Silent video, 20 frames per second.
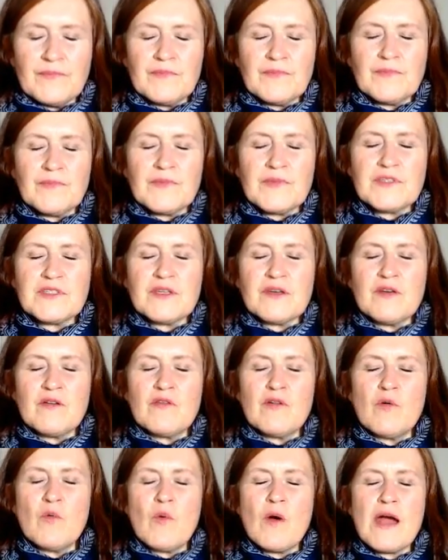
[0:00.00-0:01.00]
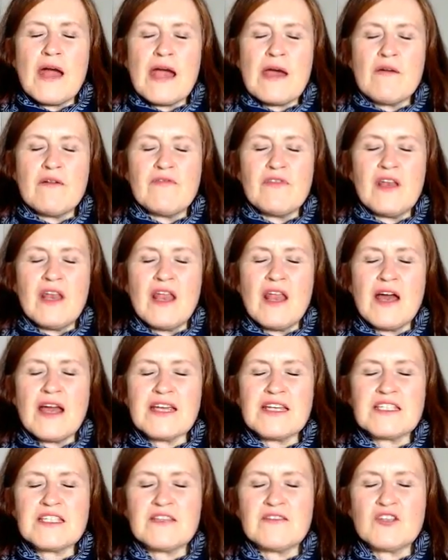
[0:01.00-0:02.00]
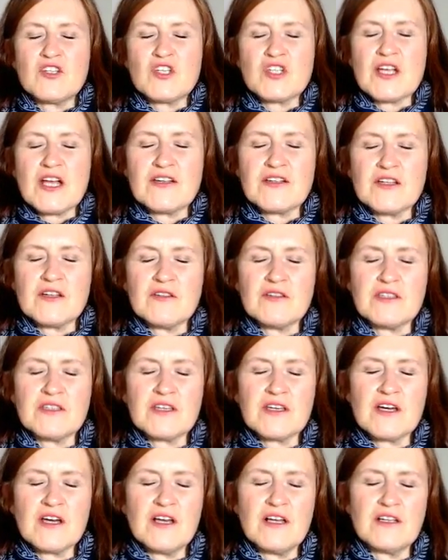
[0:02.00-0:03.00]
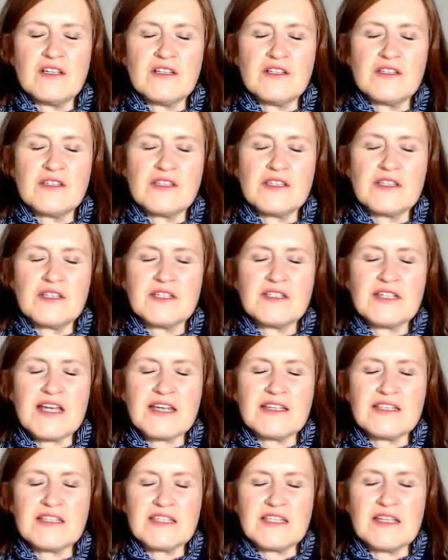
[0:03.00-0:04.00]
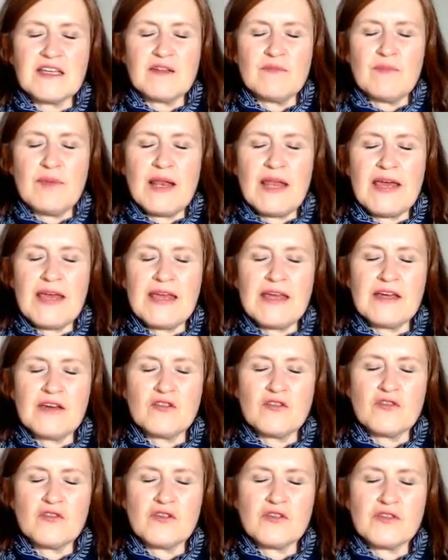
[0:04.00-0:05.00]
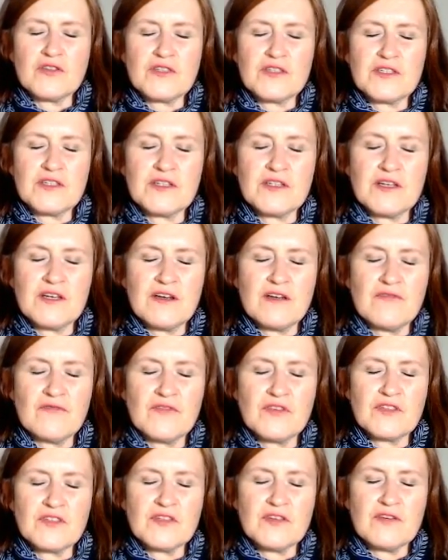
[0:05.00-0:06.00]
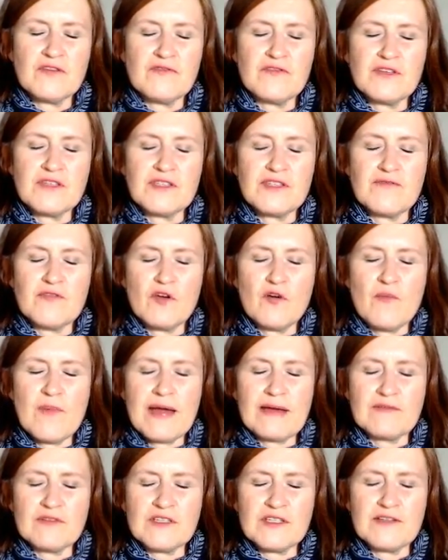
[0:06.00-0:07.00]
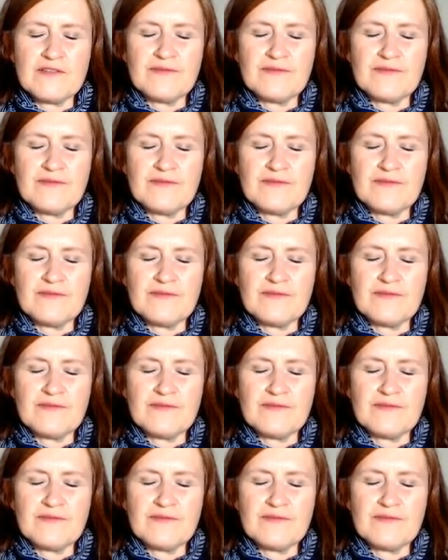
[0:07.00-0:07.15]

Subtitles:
So you're aware of the light and the shadows and the colours dancing and playing across the surface of your mountain,